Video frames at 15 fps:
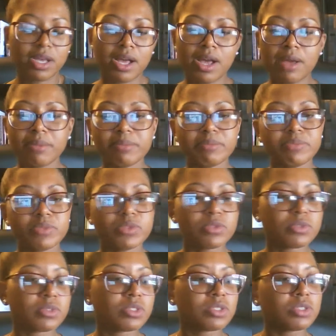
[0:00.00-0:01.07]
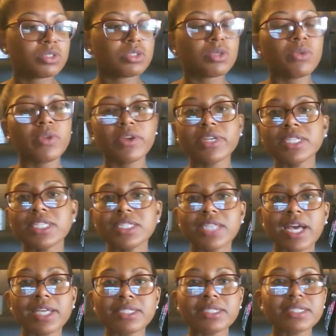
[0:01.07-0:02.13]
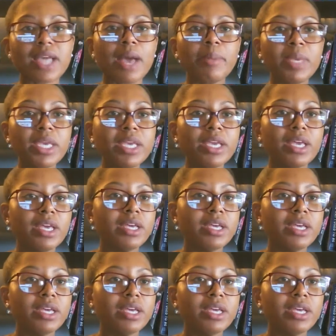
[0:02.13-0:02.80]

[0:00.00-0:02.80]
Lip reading: So there is a test coming.